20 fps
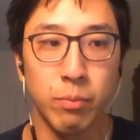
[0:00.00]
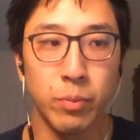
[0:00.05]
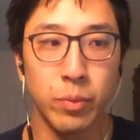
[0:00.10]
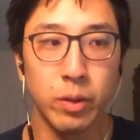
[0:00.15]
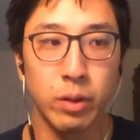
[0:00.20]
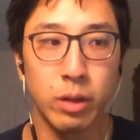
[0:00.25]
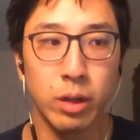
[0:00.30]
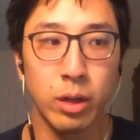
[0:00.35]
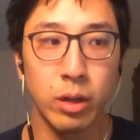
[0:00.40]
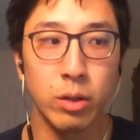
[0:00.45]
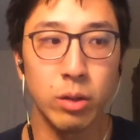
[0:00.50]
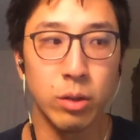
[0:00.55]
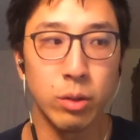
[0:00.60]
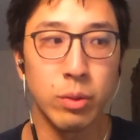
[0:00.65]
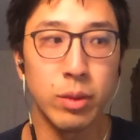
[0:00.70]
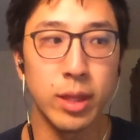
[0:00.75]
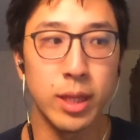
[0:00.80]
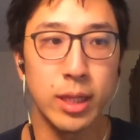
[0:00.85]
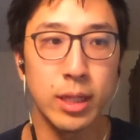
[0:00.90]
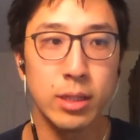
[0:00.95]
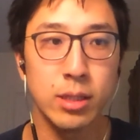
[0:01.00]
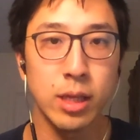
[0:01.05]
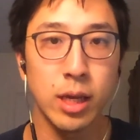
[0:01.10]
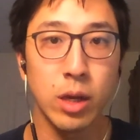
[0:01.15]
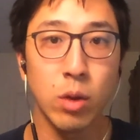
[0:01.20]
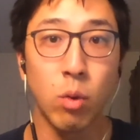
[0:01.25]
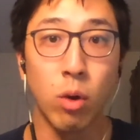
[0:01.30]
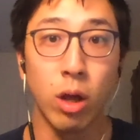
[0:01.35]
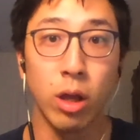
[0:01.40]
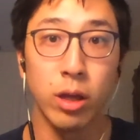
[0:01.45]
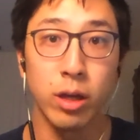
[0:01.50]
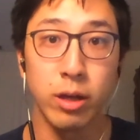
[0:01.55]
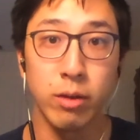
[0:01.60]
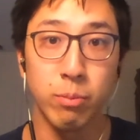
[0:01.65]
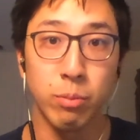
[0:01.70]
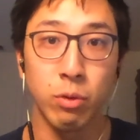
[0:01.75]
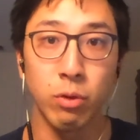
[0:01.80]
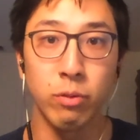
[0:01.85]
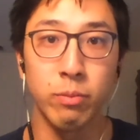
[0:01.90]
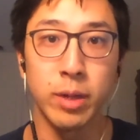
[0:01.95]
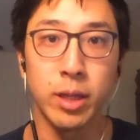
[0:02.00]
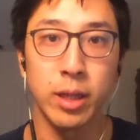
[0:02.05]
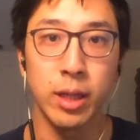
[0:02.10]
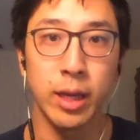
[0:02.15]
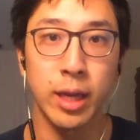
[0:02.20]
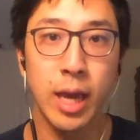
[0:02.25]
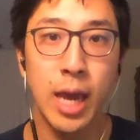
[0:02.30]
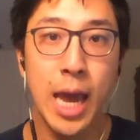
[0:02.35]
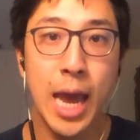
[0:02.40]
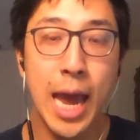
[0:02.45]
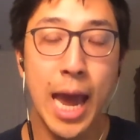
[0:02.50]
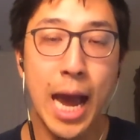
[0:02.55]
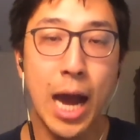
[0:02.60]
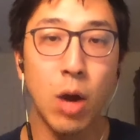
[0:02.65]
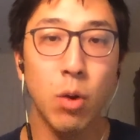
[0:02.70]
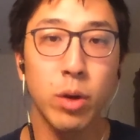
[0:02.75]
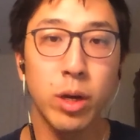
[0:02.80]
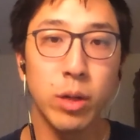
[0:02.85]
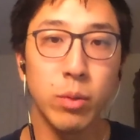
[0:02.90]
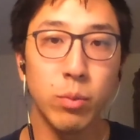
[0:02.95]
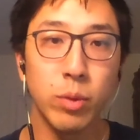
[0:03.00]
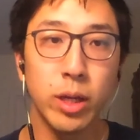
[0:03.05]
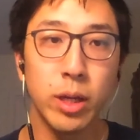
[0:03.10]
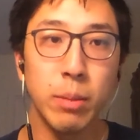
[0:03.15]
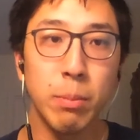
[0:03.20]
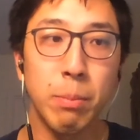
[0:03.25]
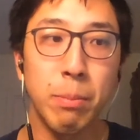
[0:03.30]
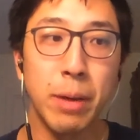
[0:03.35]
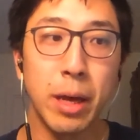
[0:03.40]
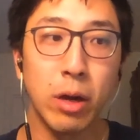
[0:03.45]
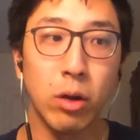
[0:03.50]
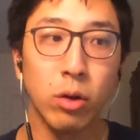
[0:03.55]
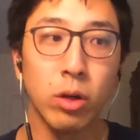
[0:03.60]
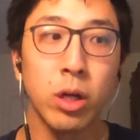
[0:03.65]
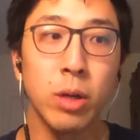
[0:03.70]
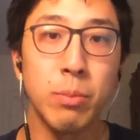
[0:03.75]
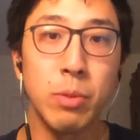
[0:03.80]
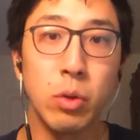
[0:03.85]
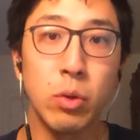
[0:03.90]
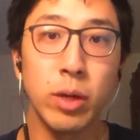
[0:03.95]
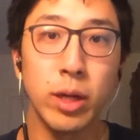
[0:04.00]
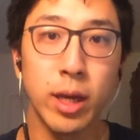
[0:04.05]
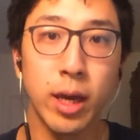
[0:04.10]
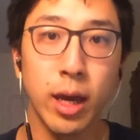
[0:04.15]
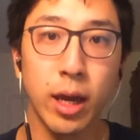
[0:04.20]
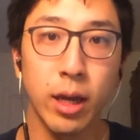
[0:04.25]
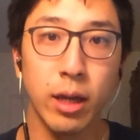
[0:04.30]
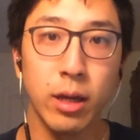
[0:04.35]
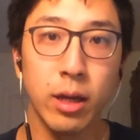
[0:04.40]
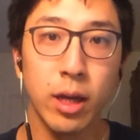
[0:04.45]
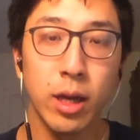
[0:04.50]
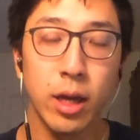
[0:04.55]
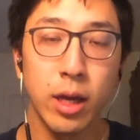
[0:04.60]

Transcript: include things like quality improvement, like how can we better communicate